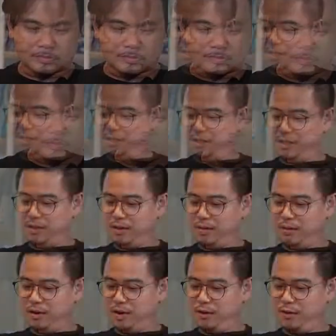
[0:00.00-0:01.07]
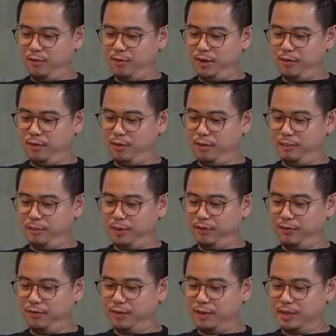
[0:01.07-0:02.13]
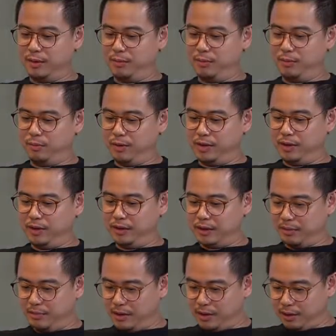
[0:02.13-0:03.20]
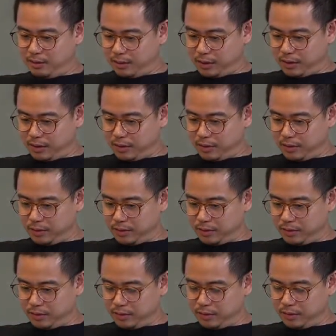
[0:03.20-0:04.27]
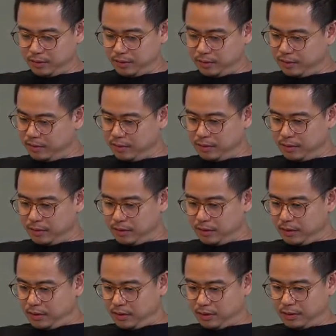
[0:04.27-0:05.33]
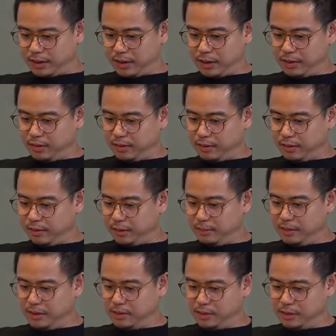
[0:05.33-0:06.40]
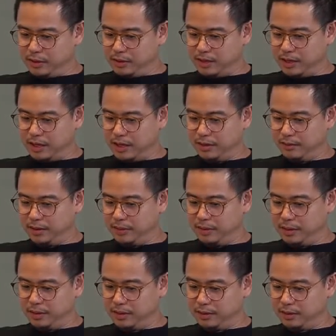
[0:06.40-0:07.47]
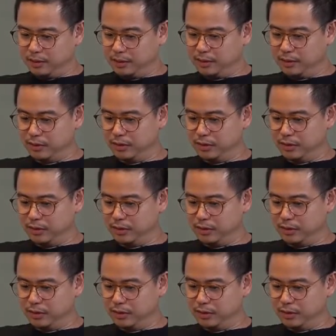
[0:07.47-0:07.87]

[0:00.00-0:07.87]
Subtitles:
He said Alvin repeat for someone. Somehow we know. Okay, I don't know. We missed what you said last 5 minutes. Should